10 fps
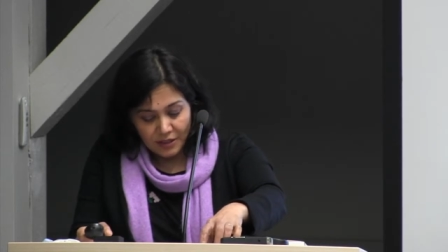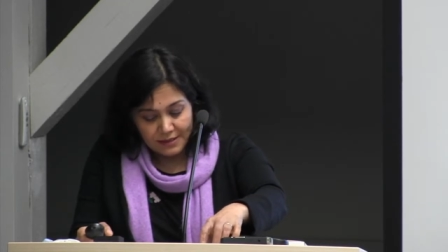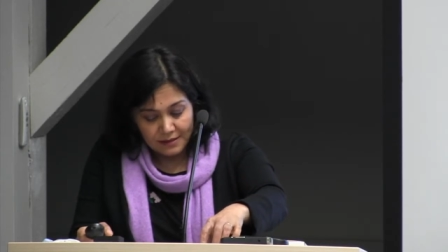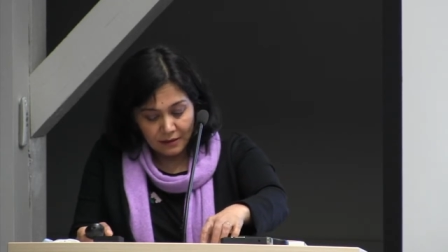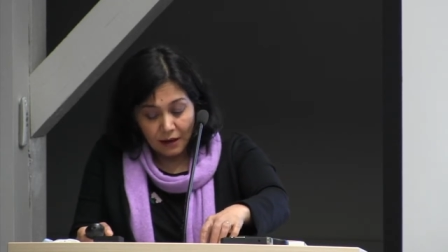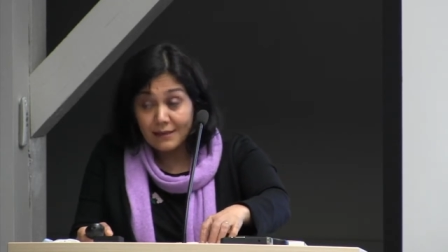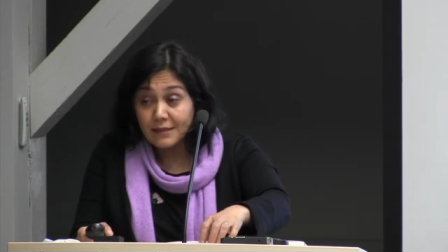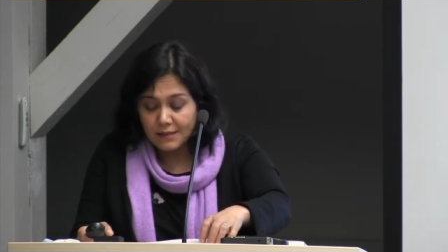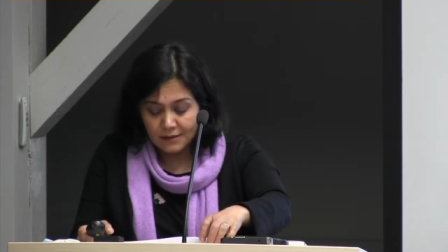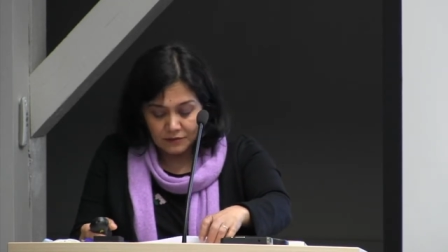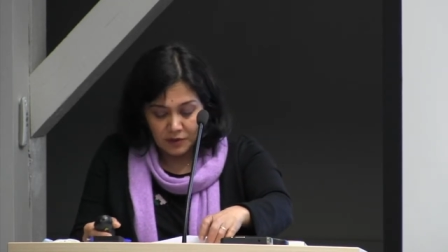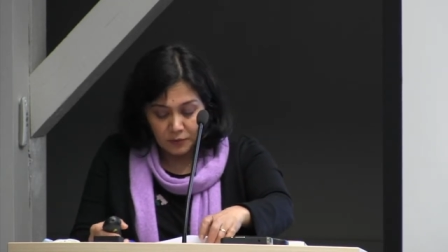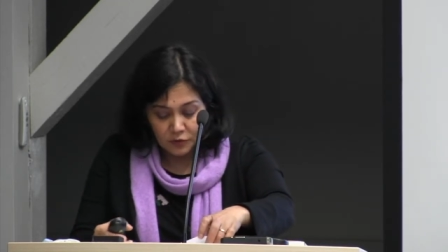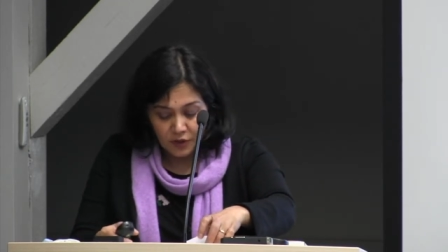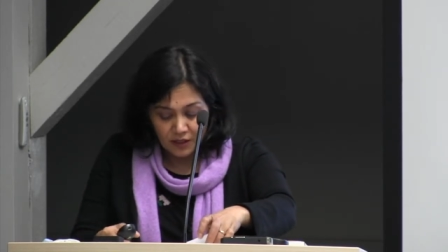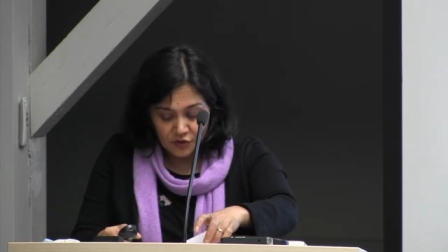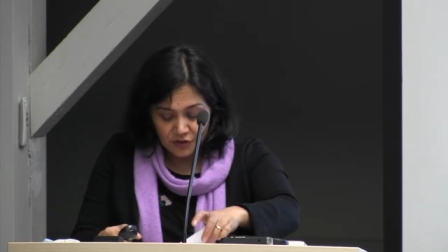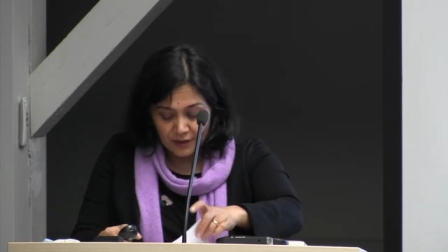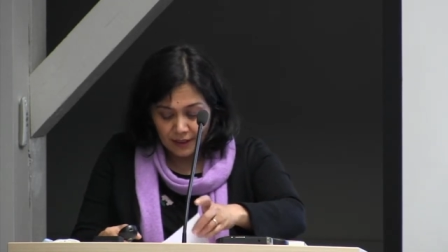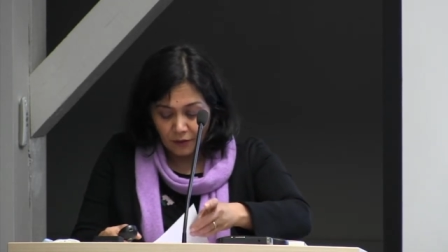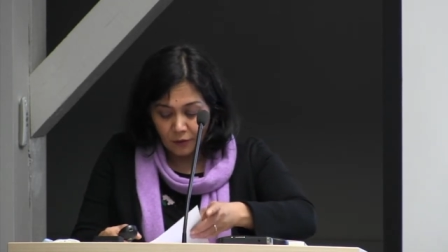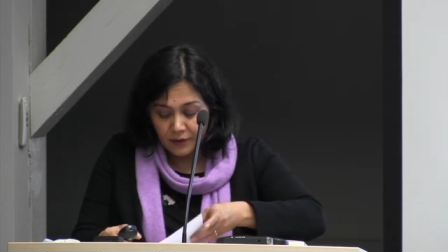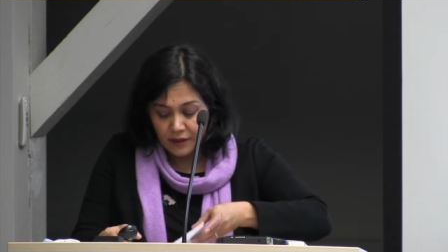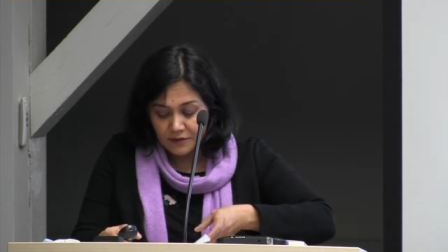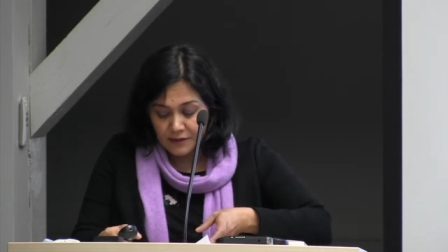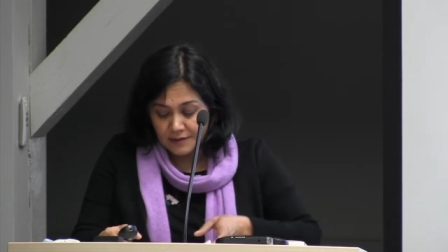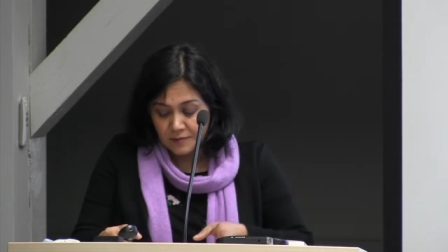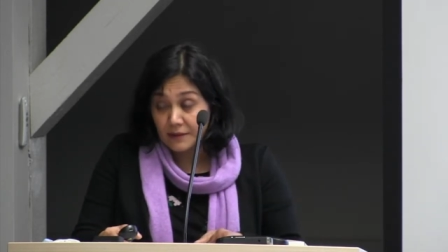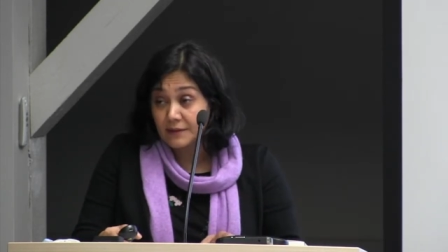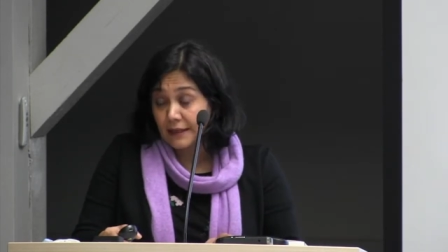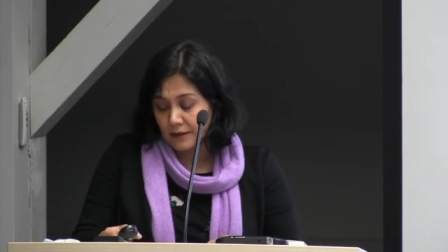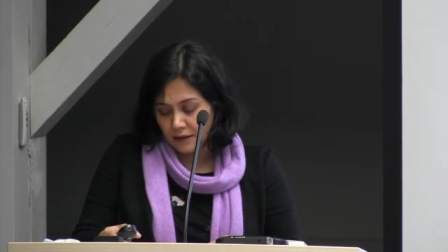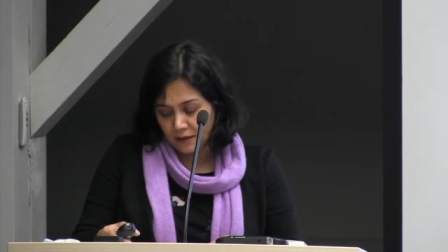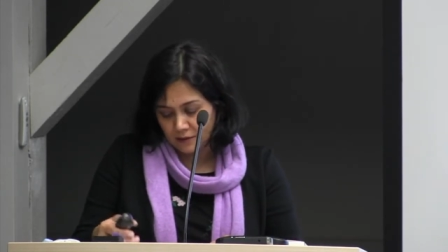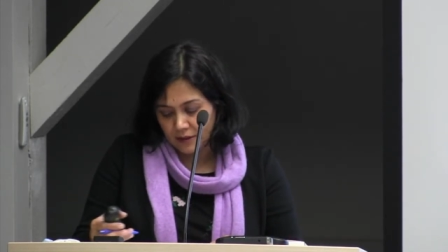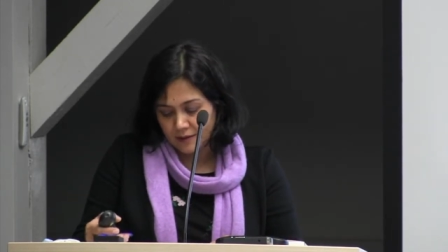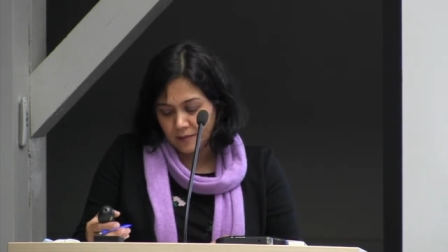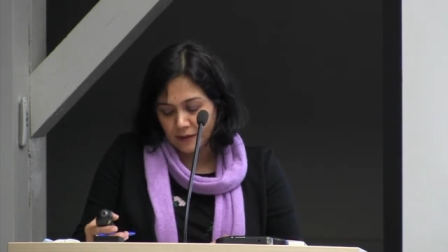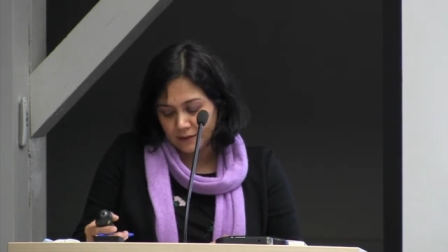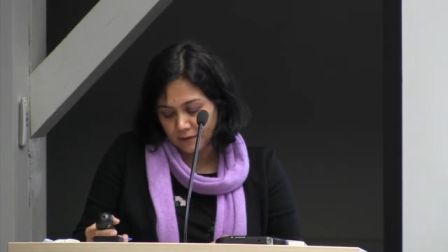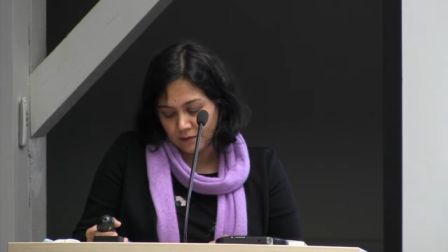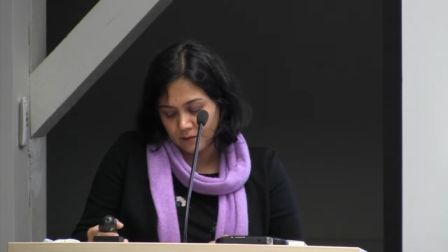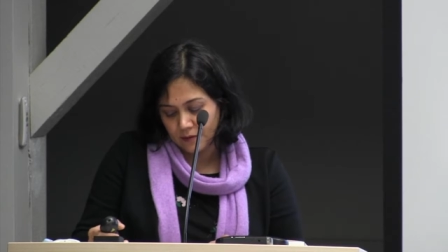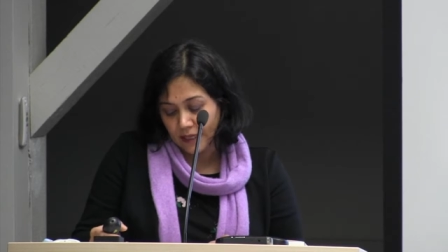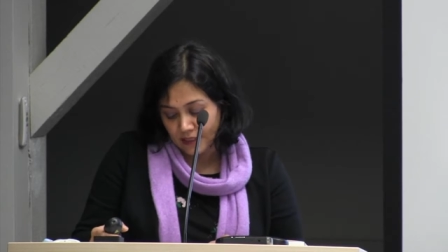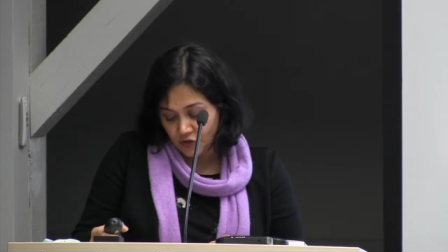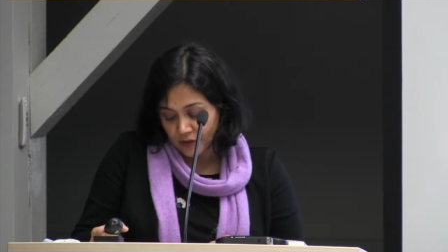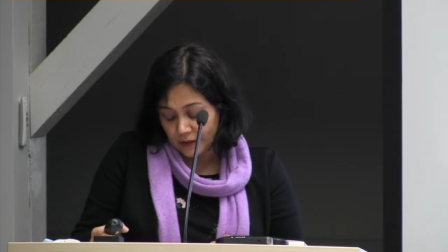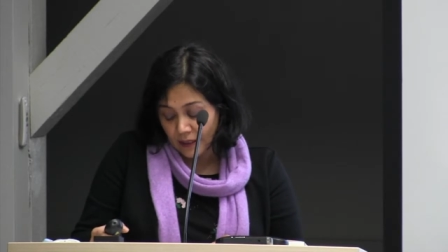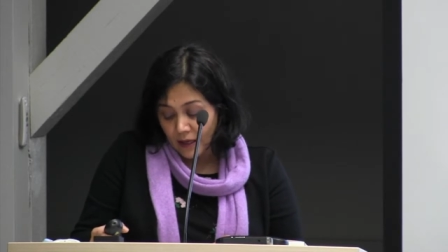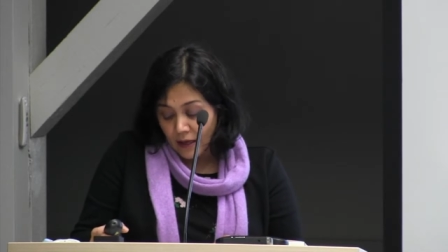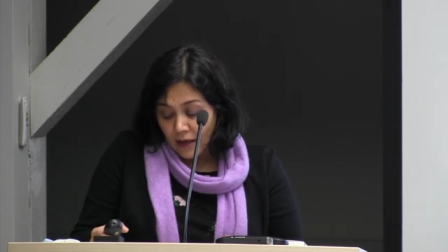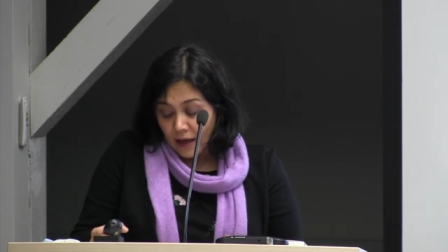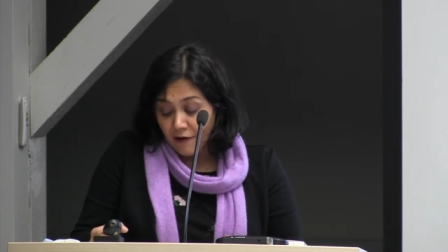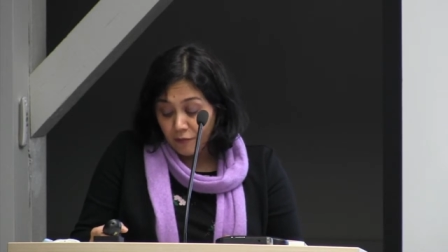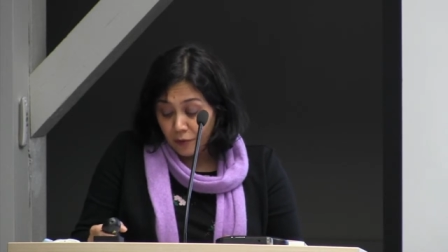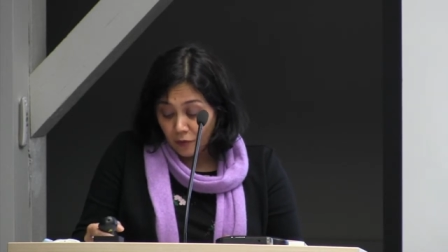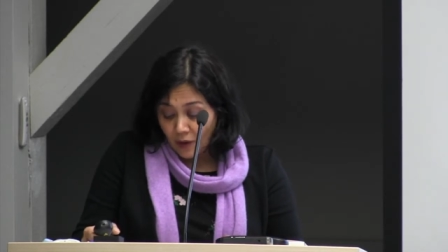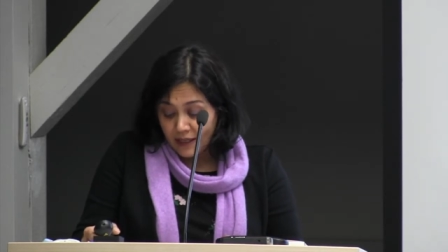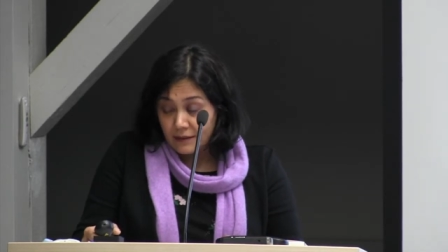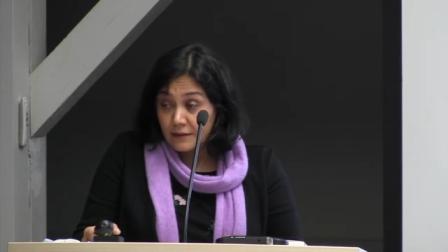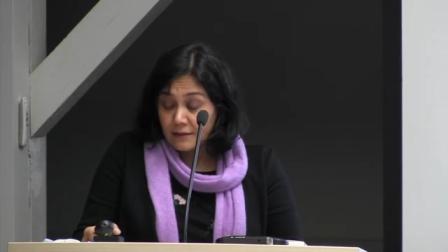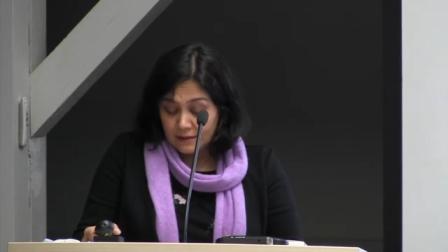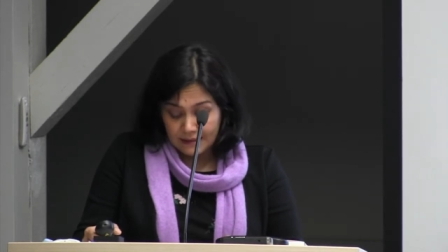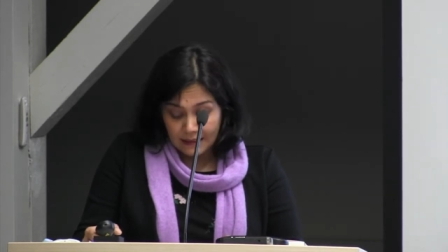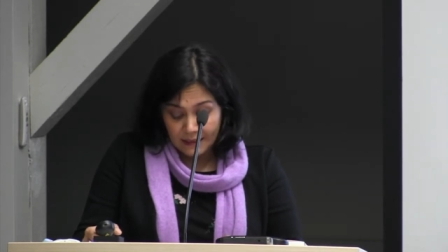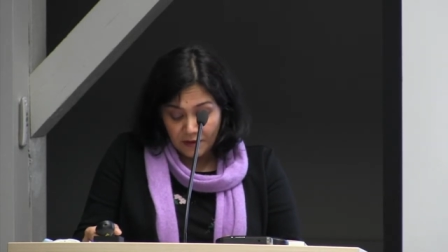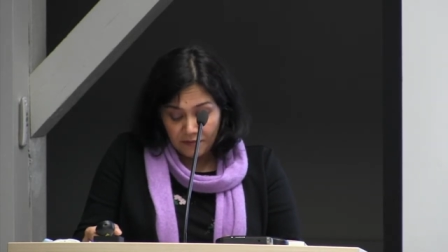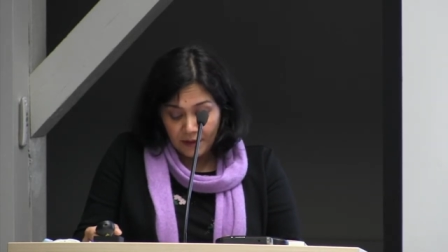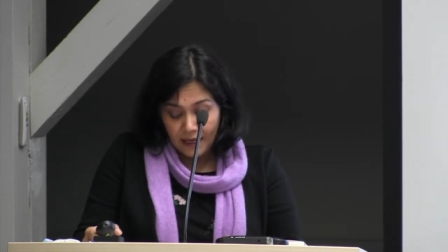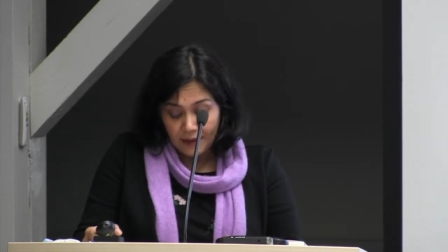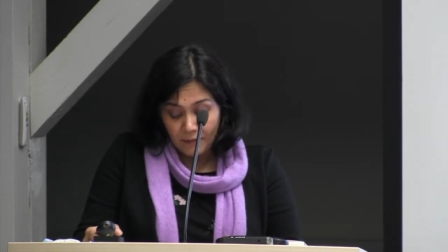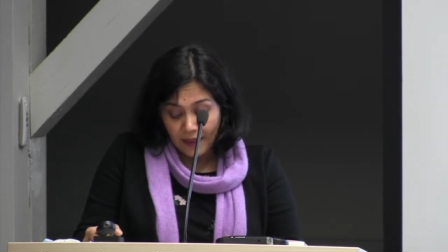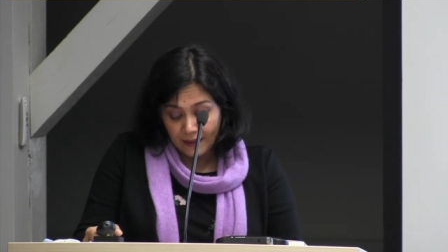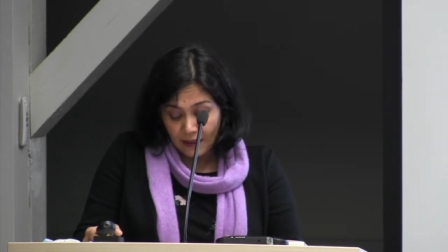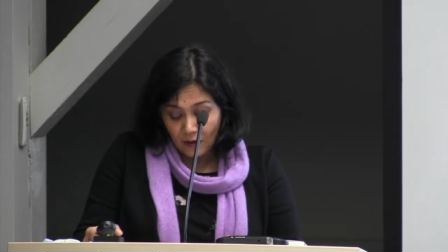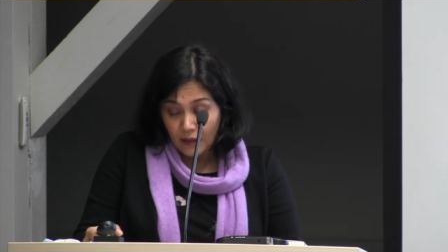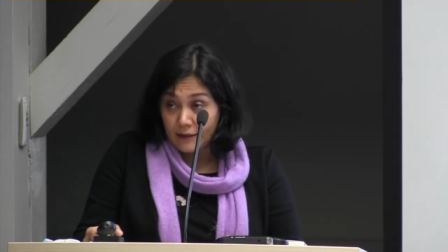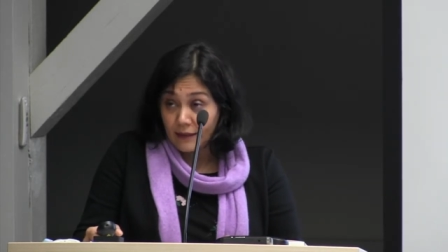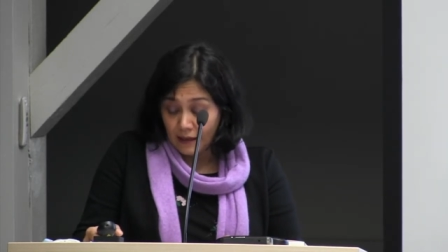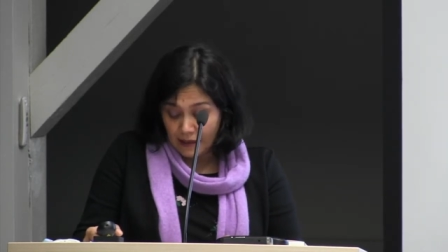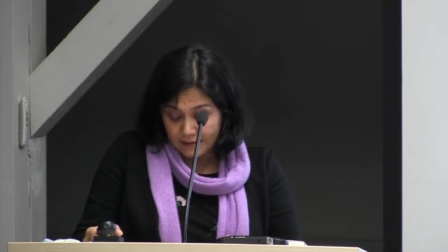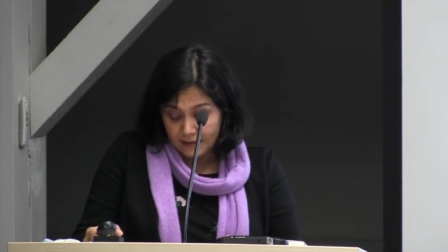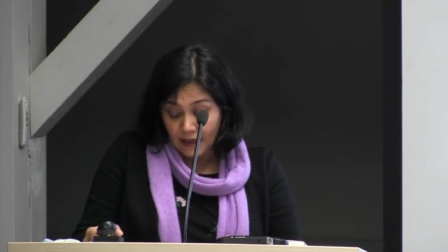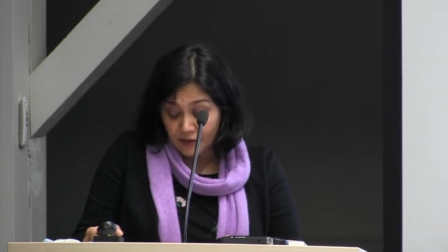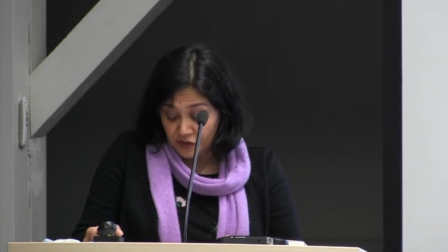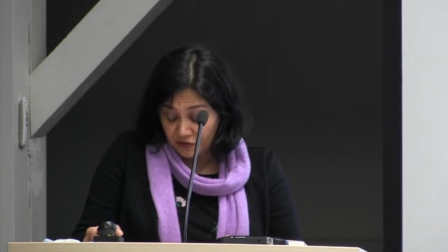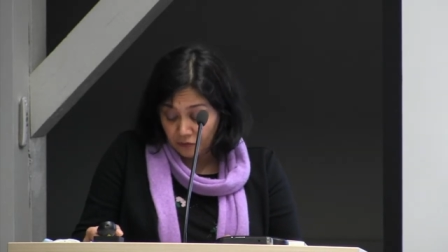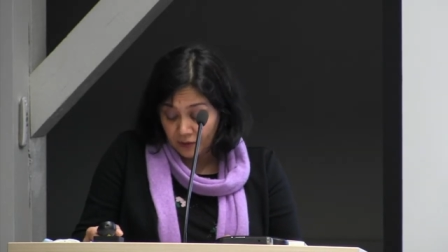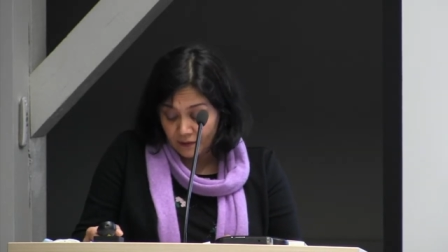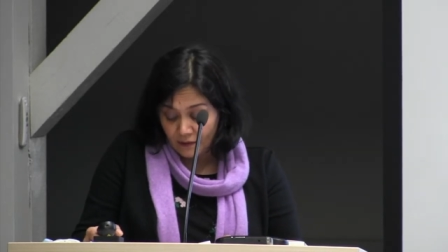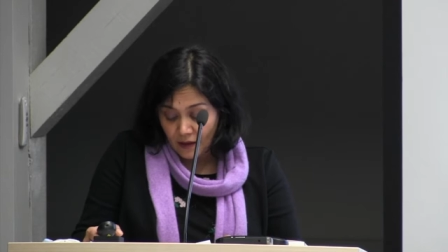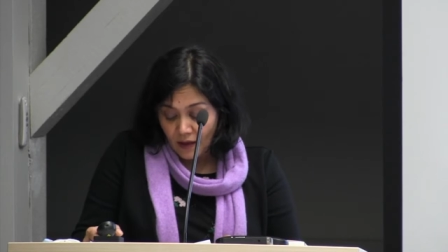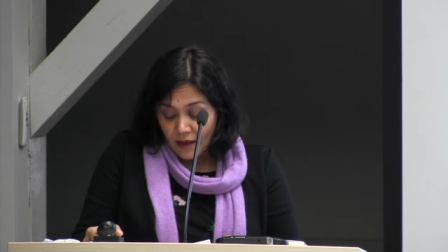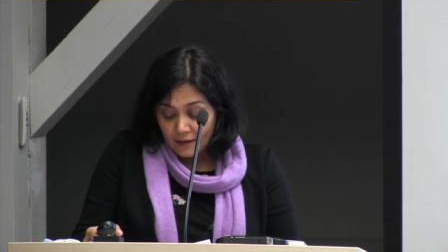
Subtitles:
such as in assisted reproduction and organ transplantation, have provided significant medical and health achievement,